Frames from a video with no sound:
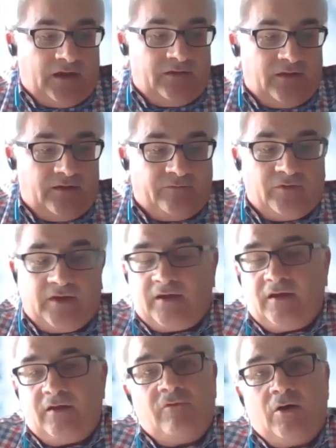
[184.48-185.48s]
and therefore they
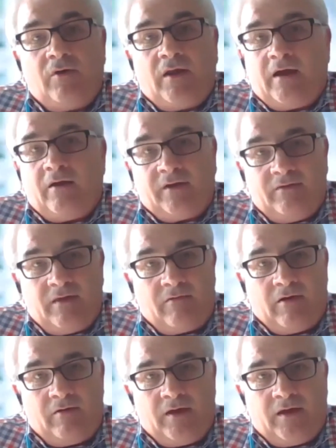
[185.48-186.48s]
can roll it out in their
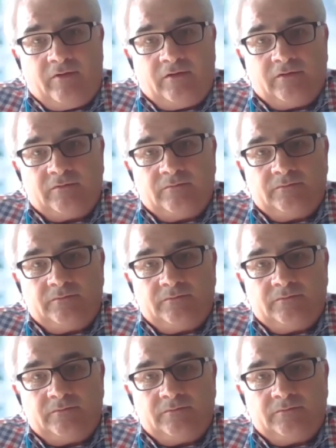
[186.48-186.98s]
own areas.